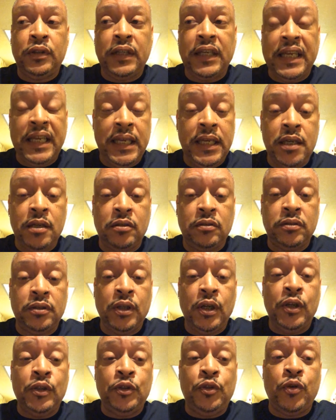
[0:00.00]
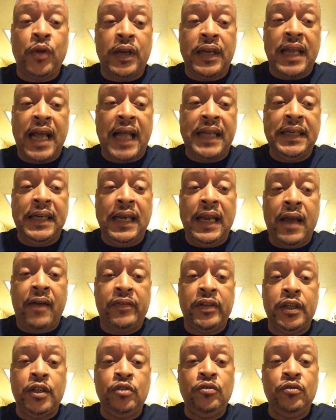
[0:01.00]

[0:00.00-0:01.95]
killed during 9-11.